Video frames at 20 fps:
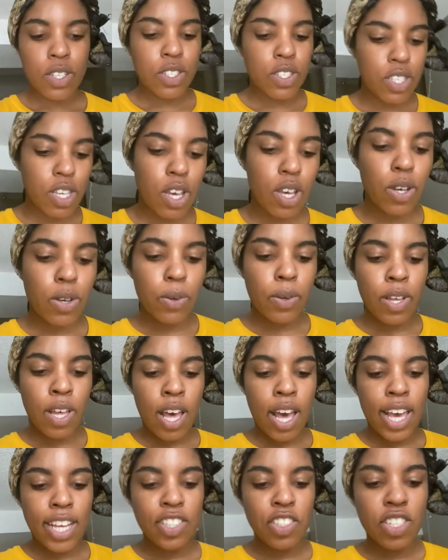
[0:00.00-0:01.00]
So
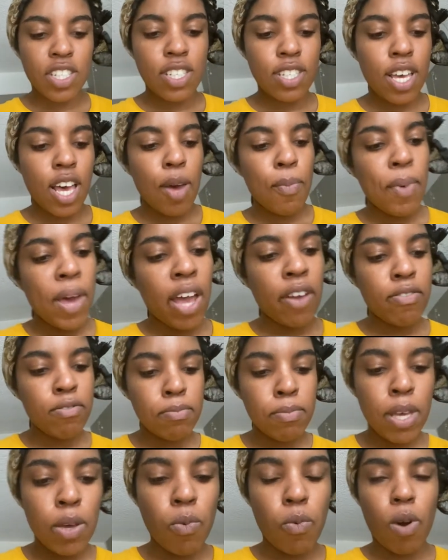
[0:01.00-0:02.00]
I just got back
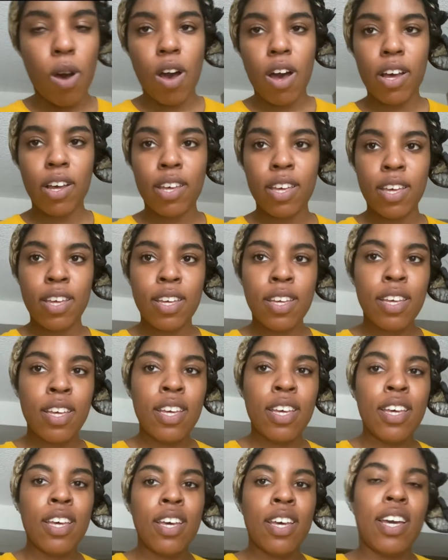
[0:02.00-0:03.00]
from my walk.
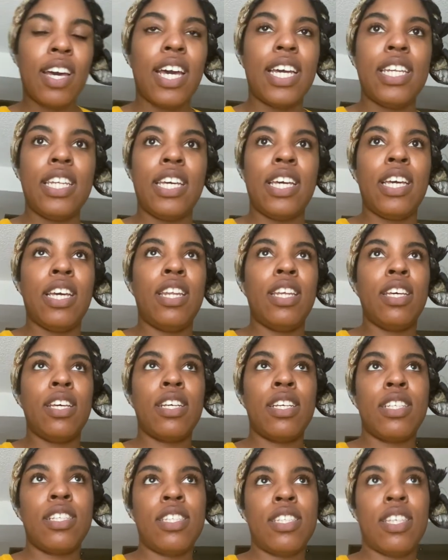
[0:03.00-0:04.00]
I did
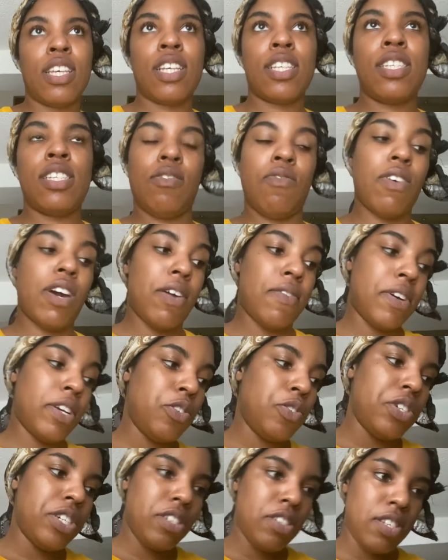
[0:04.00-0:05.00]

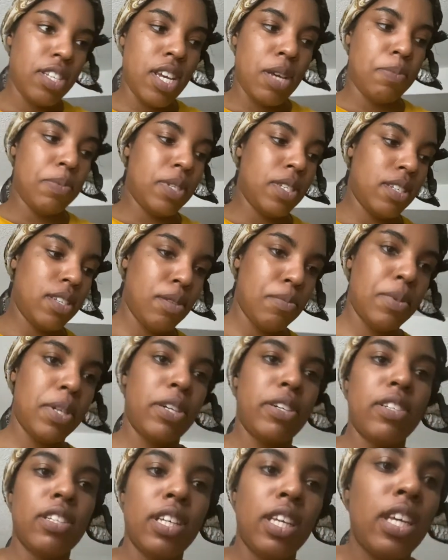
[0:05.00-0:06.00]
6,500 steps
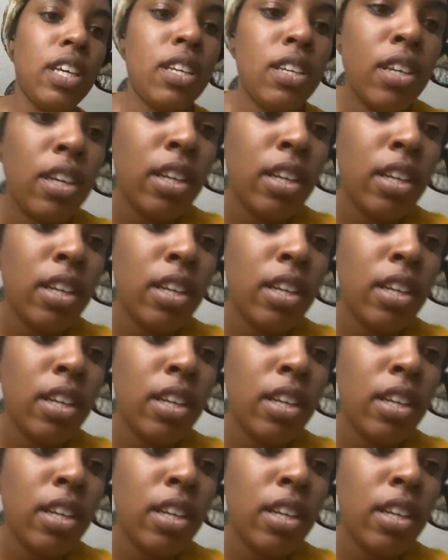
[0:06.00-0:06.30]
apparently.